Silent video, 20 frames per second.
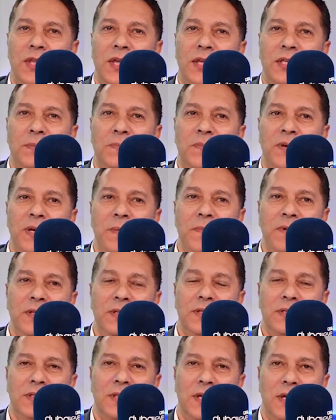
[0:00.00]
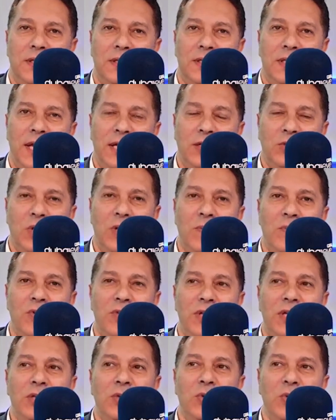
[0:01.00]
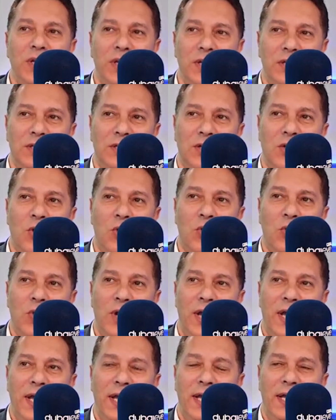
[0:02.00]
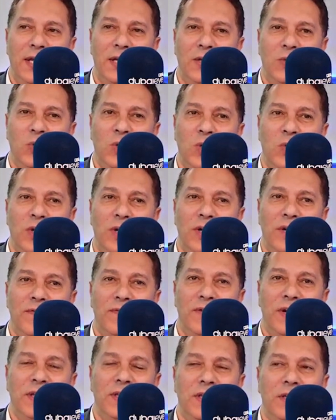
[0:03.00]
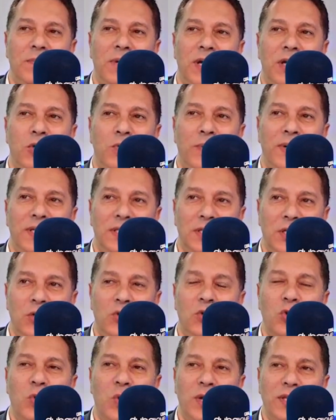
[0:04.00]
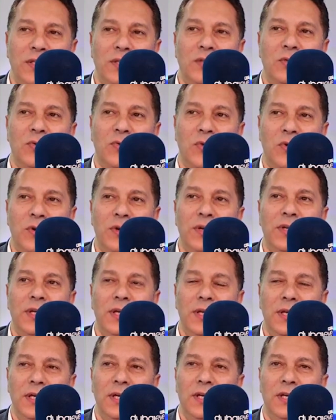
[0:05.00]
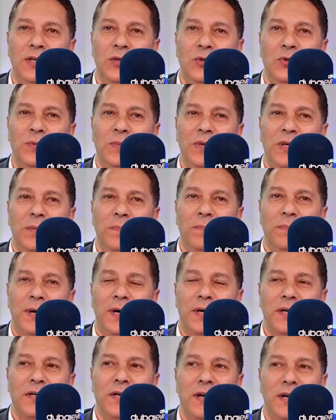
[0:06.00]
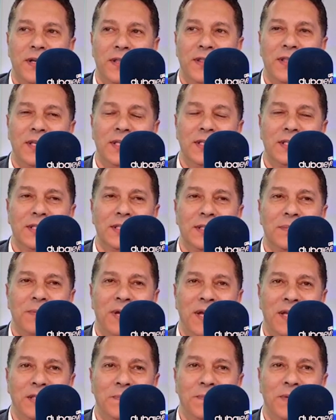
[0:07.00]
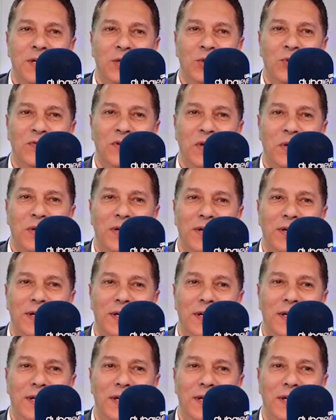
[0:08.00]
experiment started actually more than 2 years ago, and we were invited by Dubai Silicon Oasis Authority to be partner in this as part of our